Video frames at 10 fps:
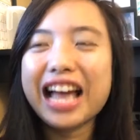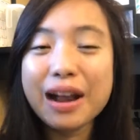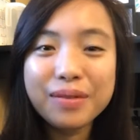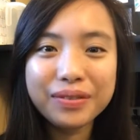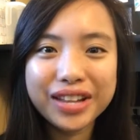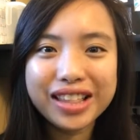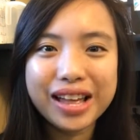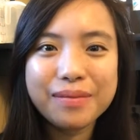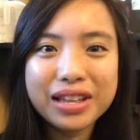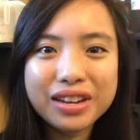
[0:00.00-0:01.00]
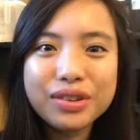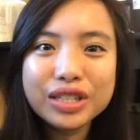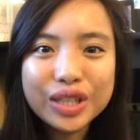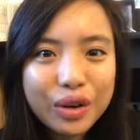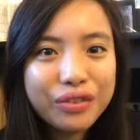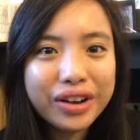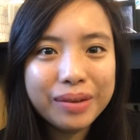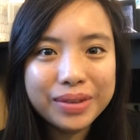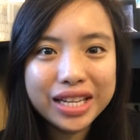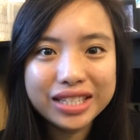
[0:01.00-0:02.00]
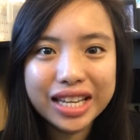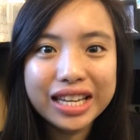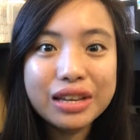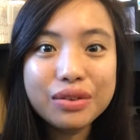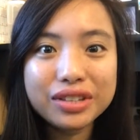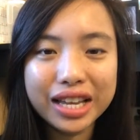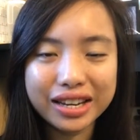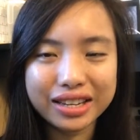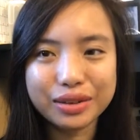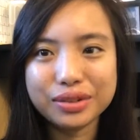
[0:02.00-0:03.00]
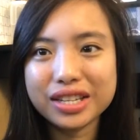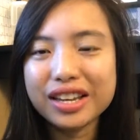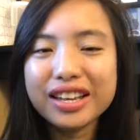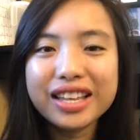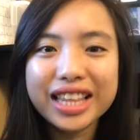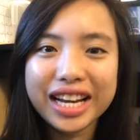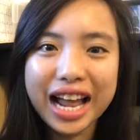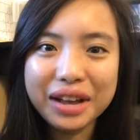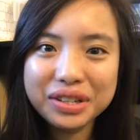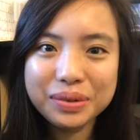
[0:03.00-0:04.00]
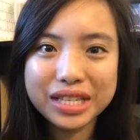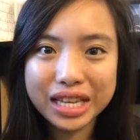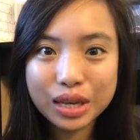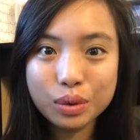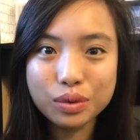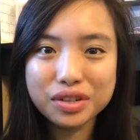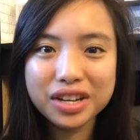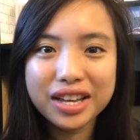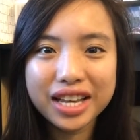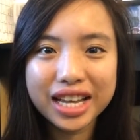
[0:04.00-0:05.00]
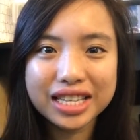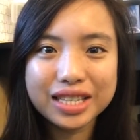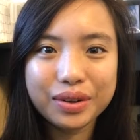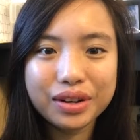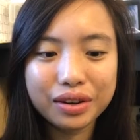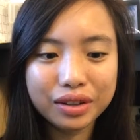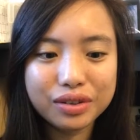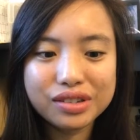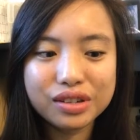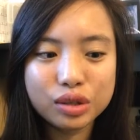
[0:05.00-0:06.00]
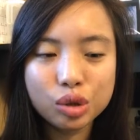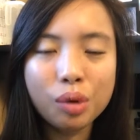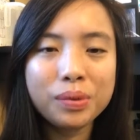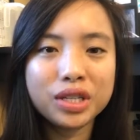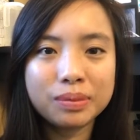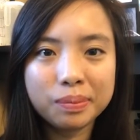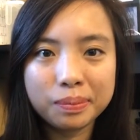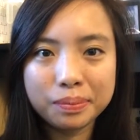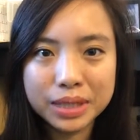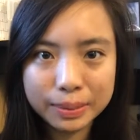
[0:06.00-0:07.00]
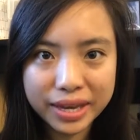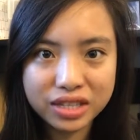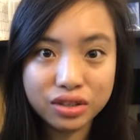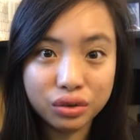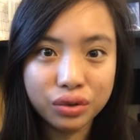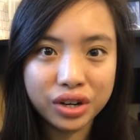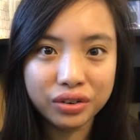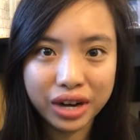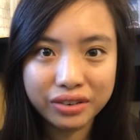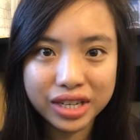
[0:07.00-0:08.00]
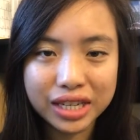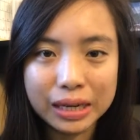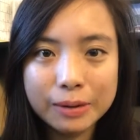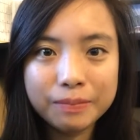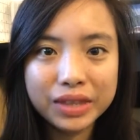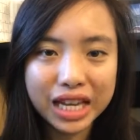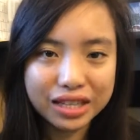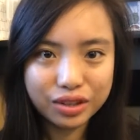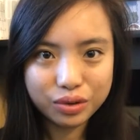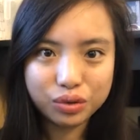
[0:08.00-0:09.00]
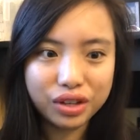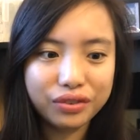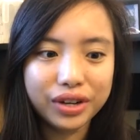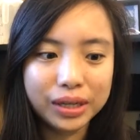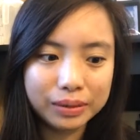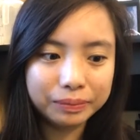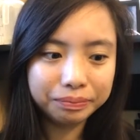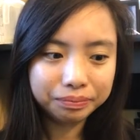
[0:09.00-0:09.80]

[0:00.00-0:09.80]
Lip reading: yeah, I remember playing that, and it was so fun because that house was huge, and so, you know, there's just so much space to run around in, and so it was really fun.